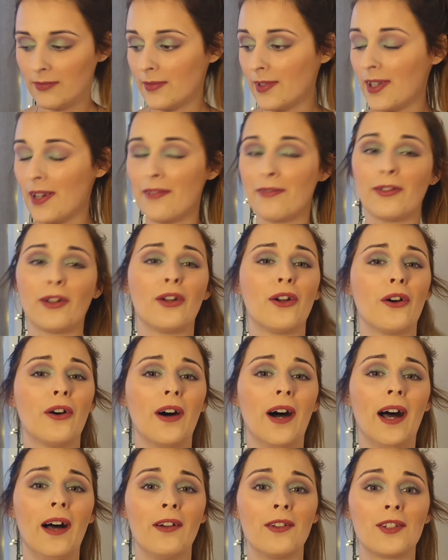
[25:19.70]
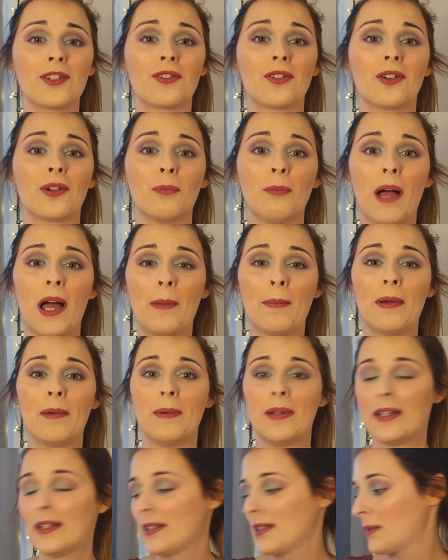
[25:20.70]
I forgot how strong
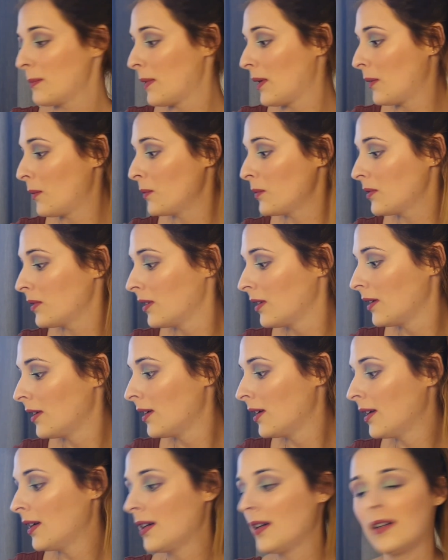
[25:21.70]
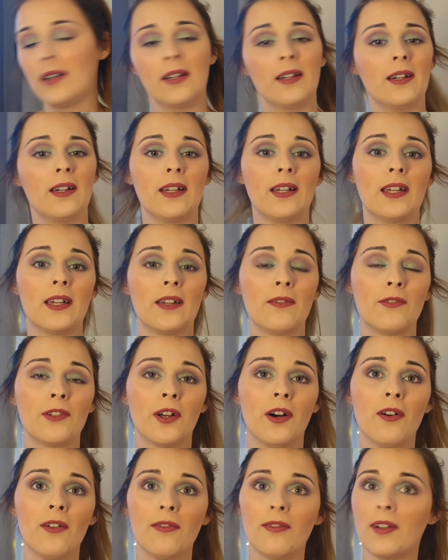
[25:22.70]
peppermint smells it gives
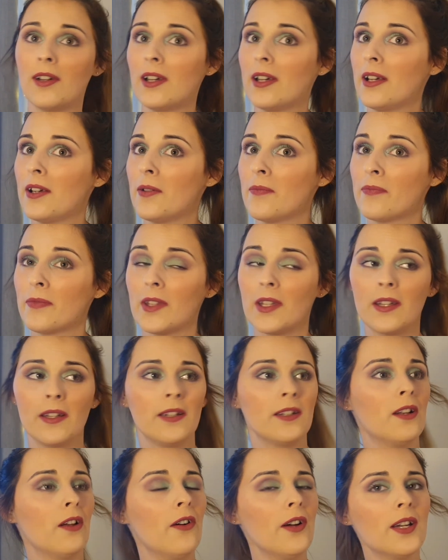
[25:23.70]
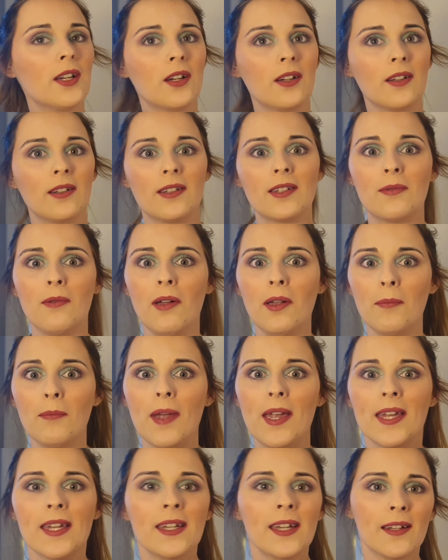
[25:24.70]
off. It's like
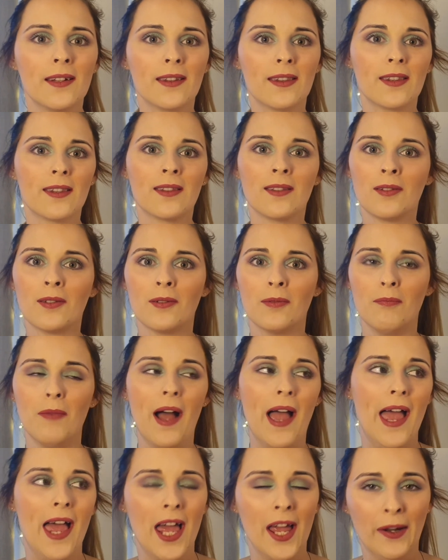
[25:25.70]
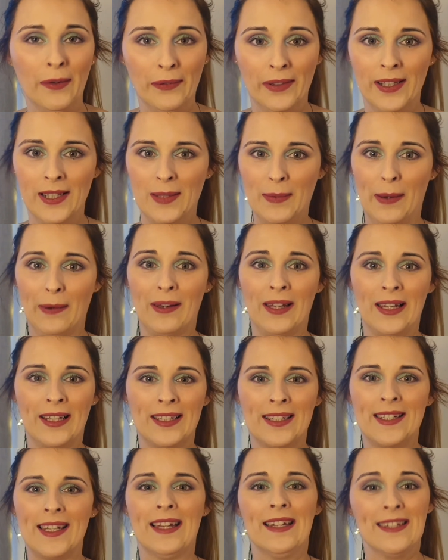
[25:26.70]
making my area smell like a
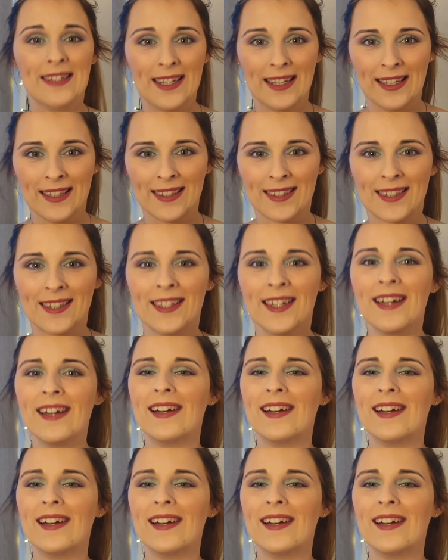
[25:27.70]
dentist.